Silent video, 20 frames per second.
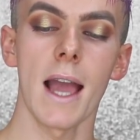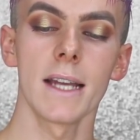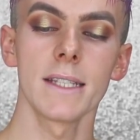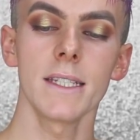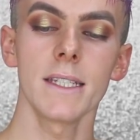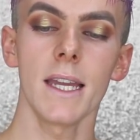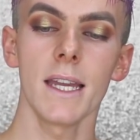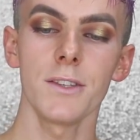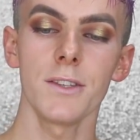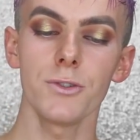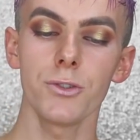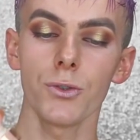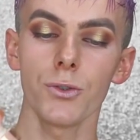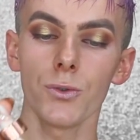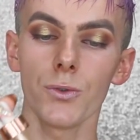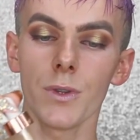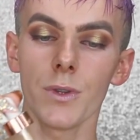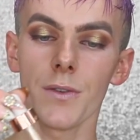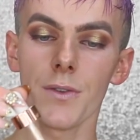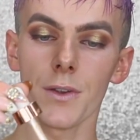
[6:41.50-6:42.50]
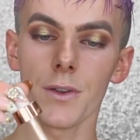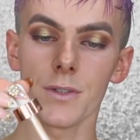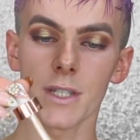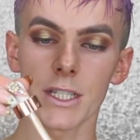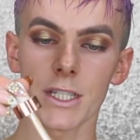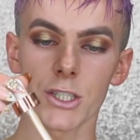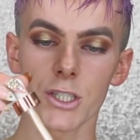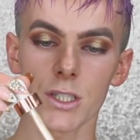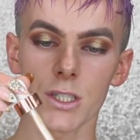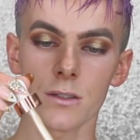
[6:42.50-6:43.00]
add it into the
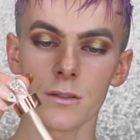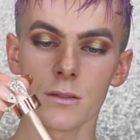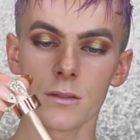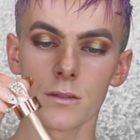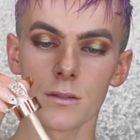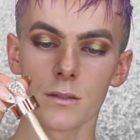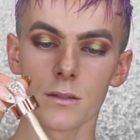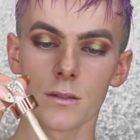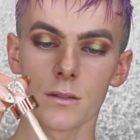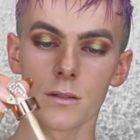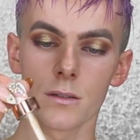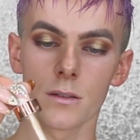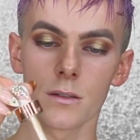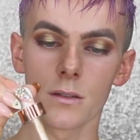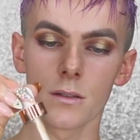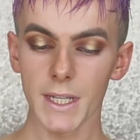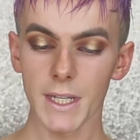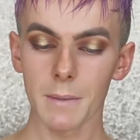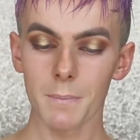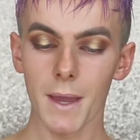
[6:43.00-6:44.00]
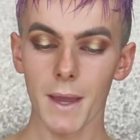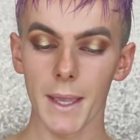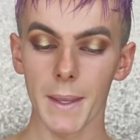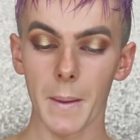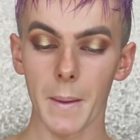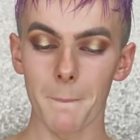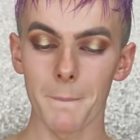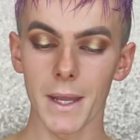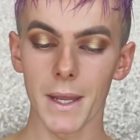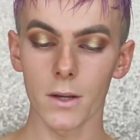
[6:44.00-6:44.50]
foundation. Taking
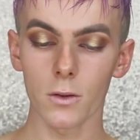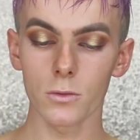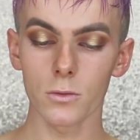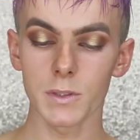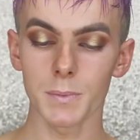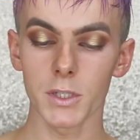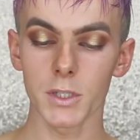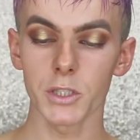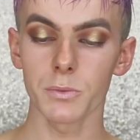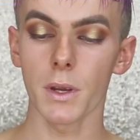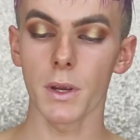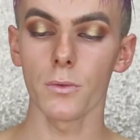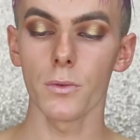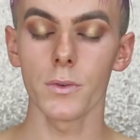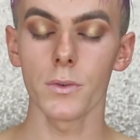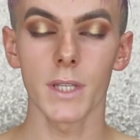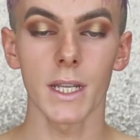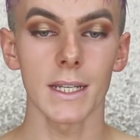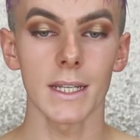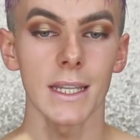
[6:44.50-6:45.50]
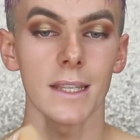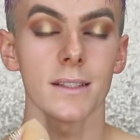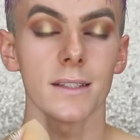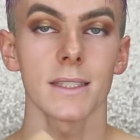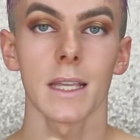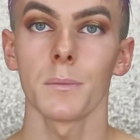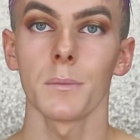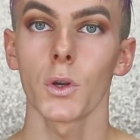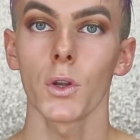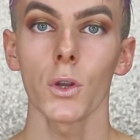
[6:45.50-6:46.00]
my medical sponge by Real
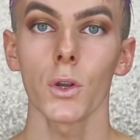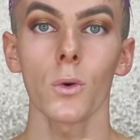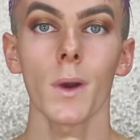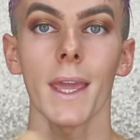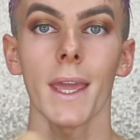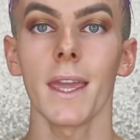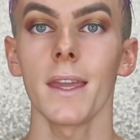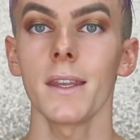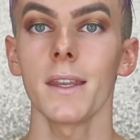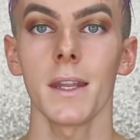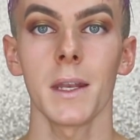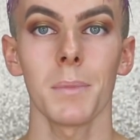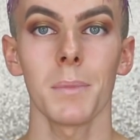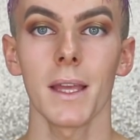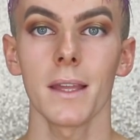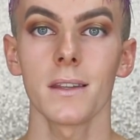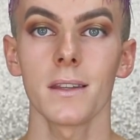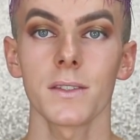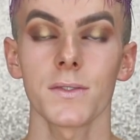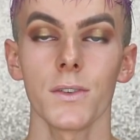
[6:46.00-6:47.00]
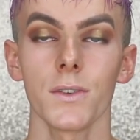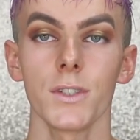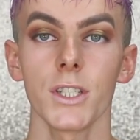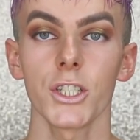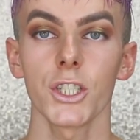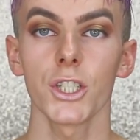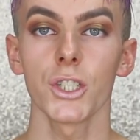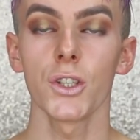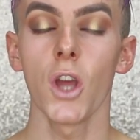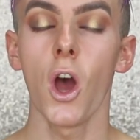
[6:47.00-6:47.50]
Techniques, I'm going to go ahead and apply this
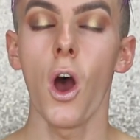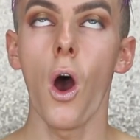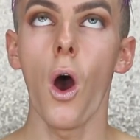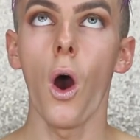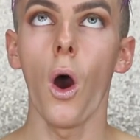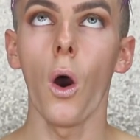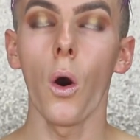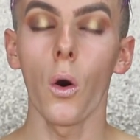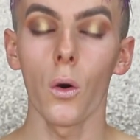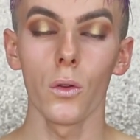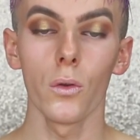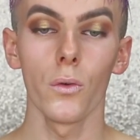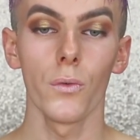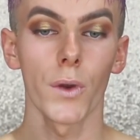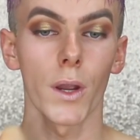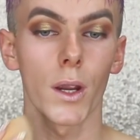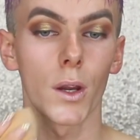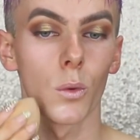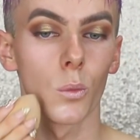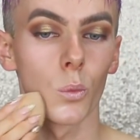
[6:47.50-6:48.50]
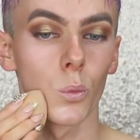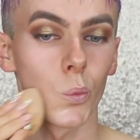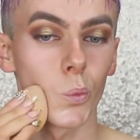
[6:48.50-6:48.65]
foundation all over.